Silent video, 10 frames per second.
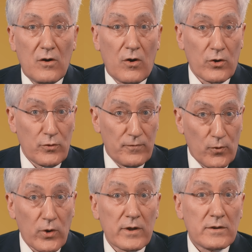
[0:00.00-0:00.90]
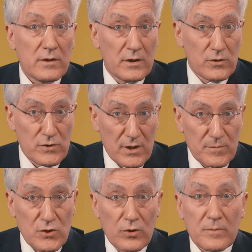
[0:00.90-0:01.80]
Are you for it under
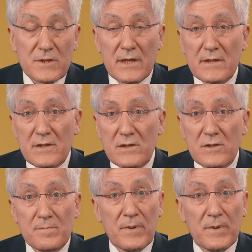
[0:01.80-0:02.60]
some circumstances,